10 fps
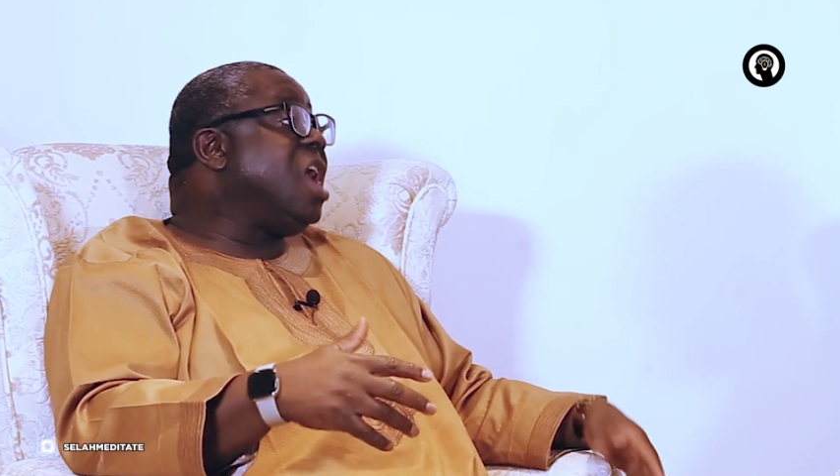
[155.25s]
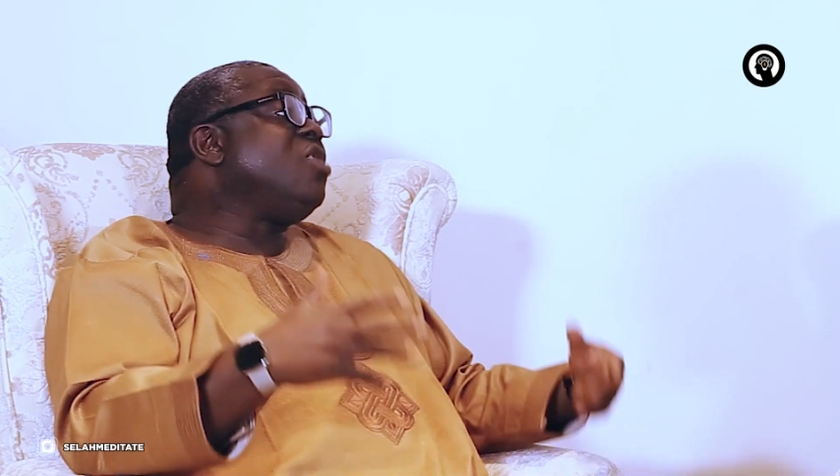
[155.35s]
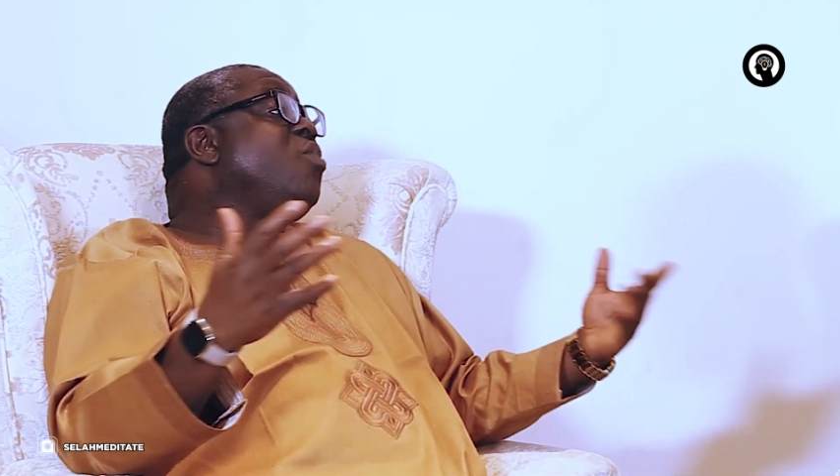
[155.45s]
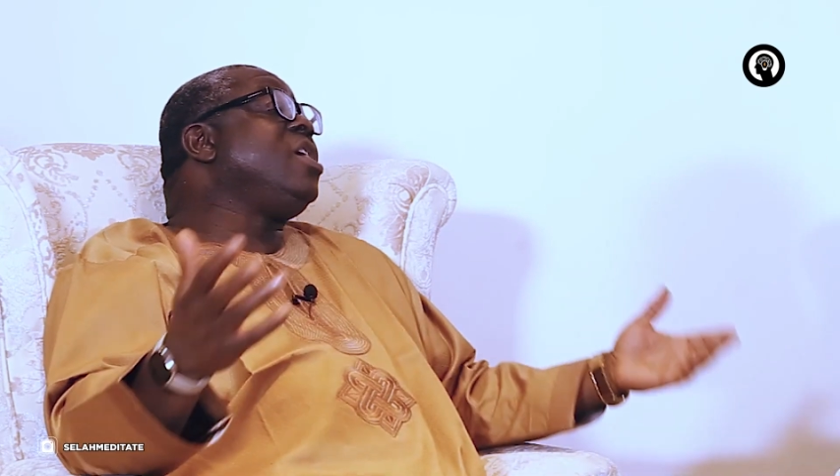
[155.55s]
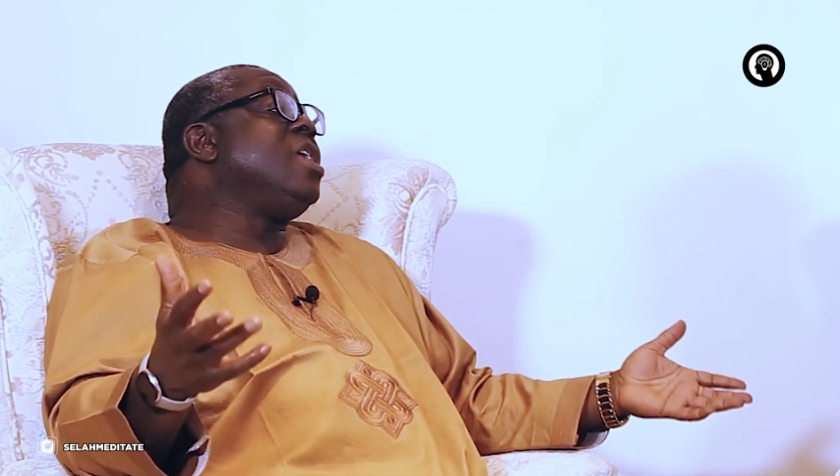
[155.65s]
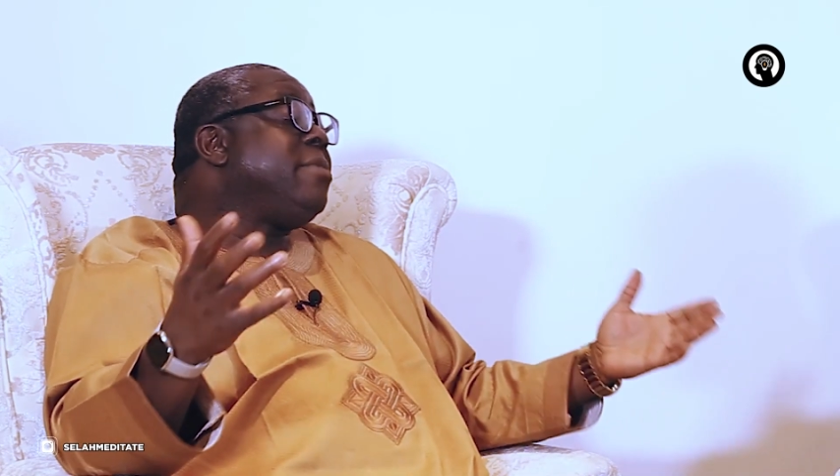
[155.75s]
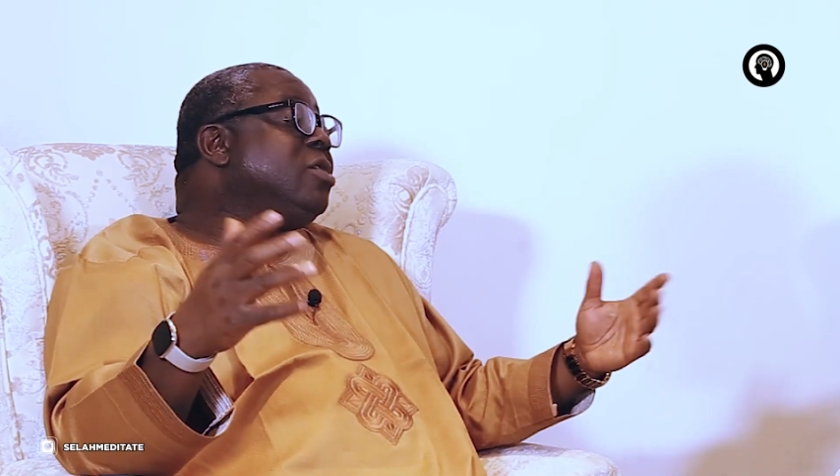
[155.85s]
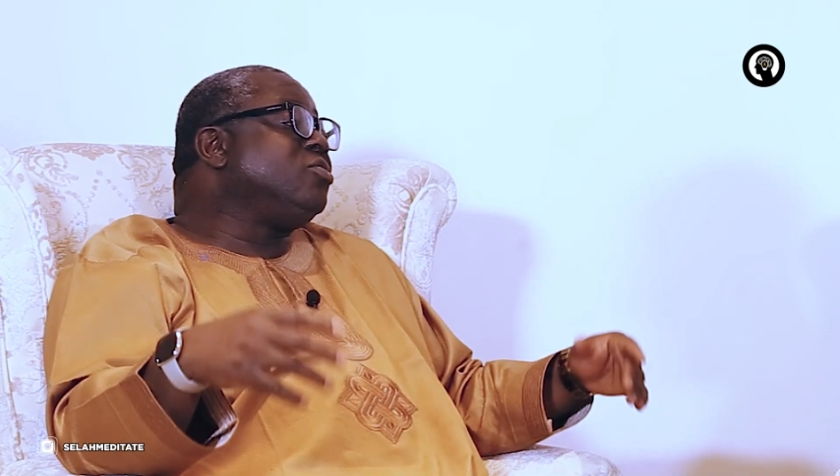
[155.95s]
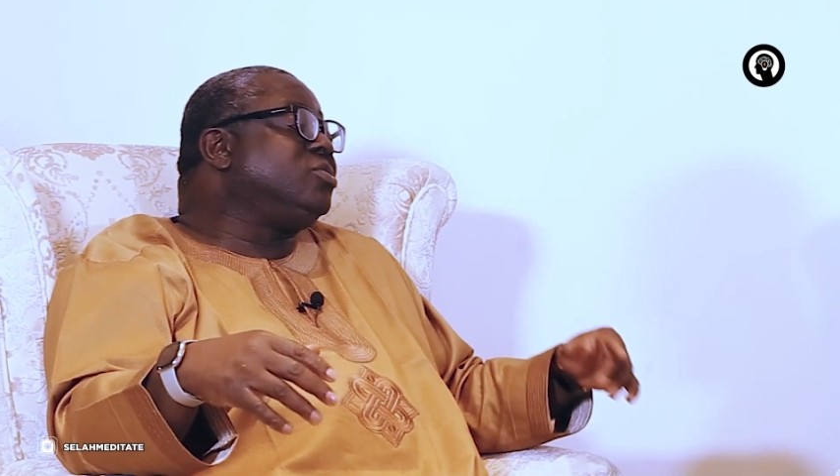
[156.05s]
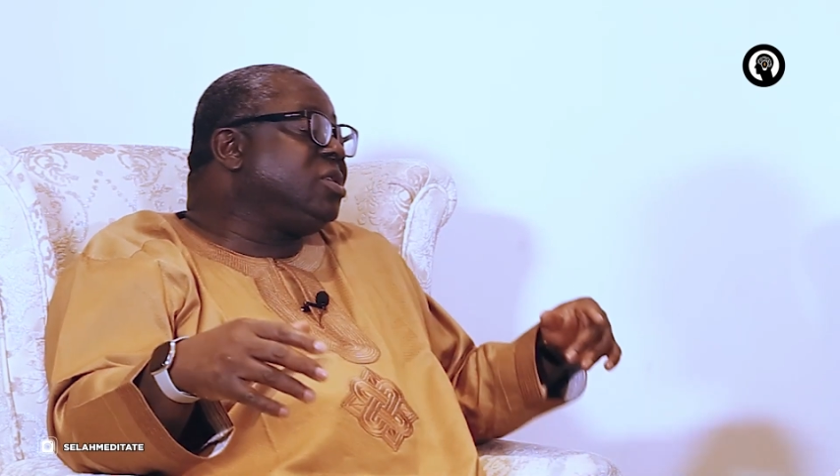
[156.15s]
And when am I
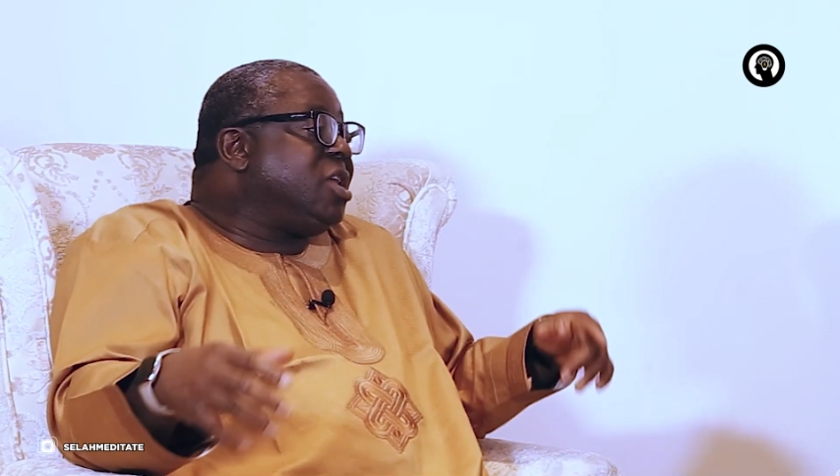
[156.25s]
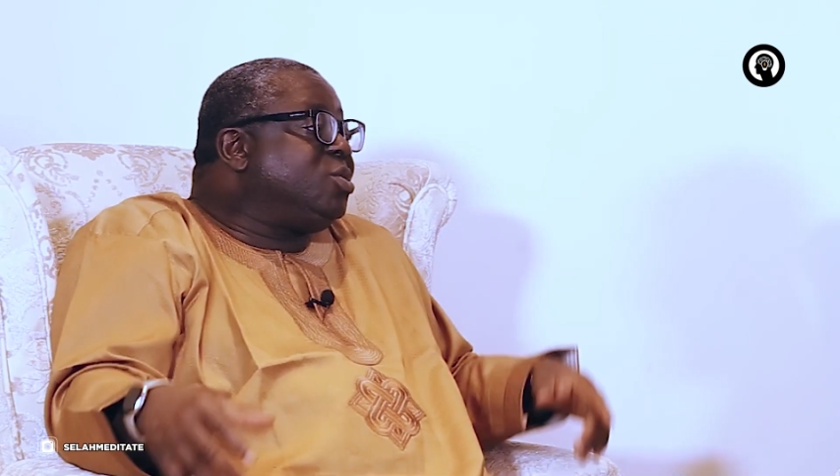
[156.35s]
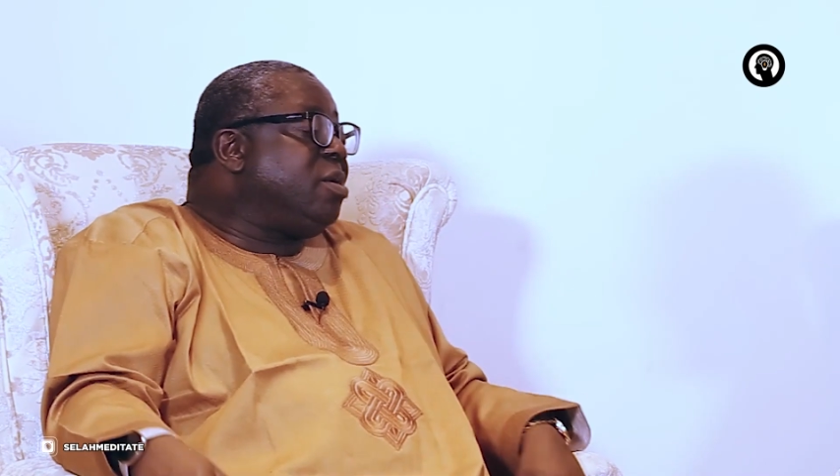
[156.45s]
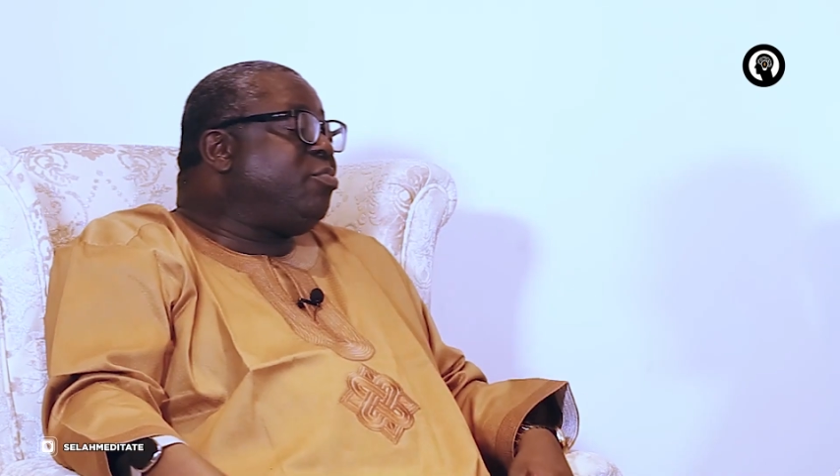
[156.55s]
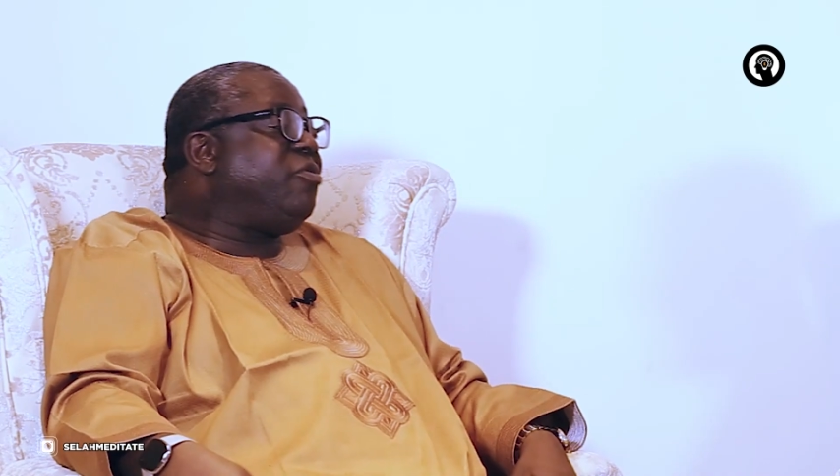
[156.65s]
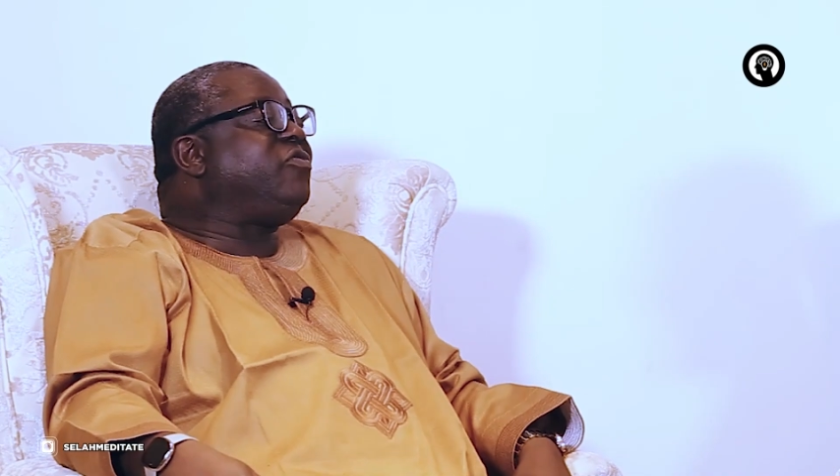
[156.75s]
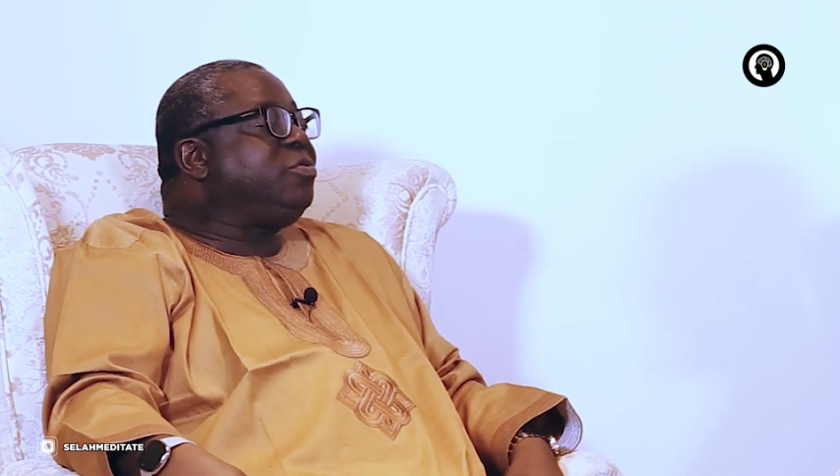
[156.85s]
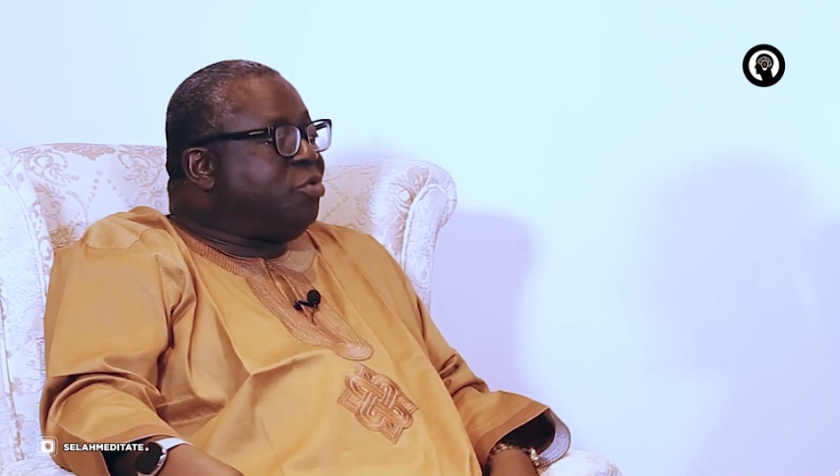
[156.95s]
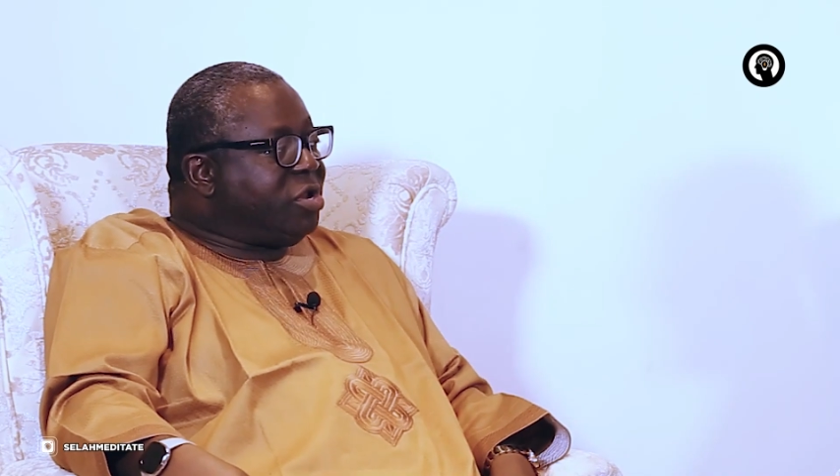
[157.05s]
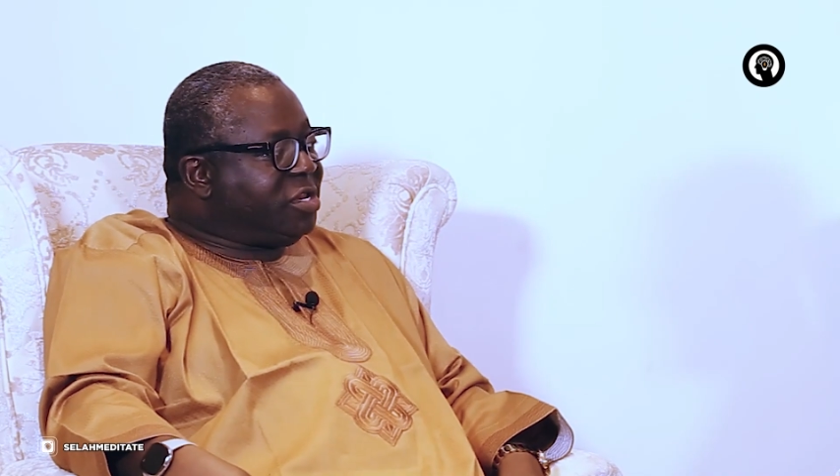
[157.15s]
going to get to a
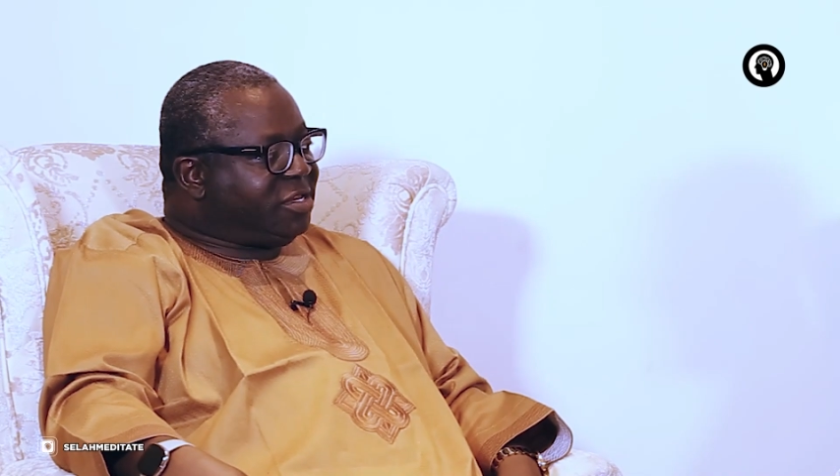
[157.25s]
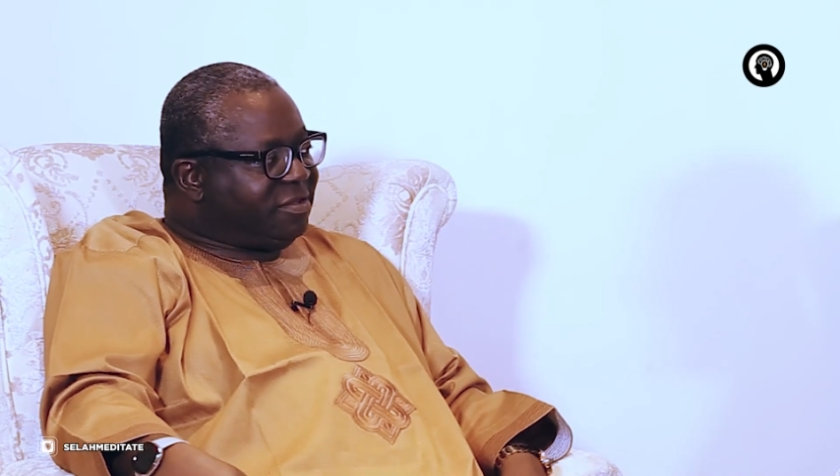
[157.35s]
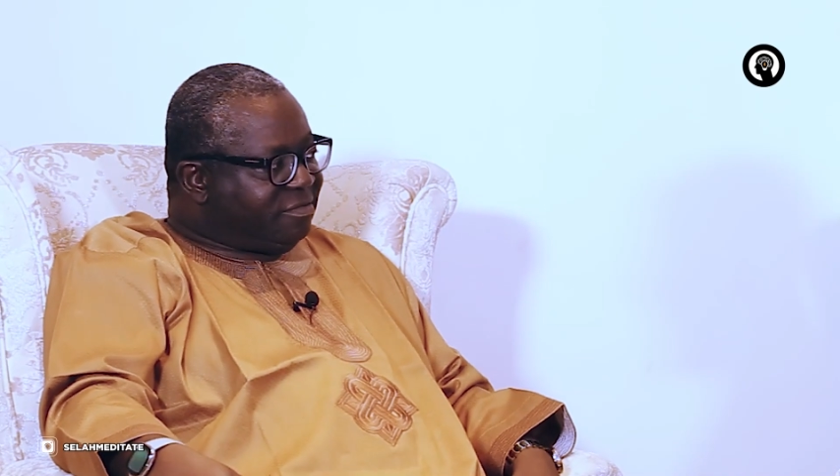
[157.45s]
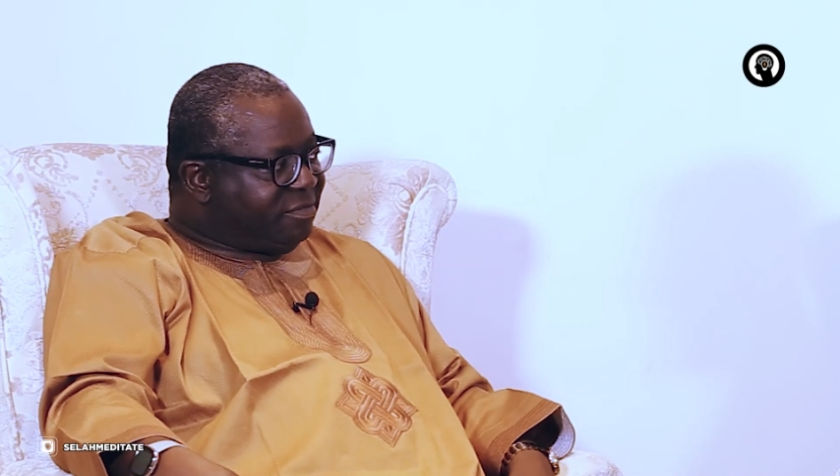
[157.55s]
profit point?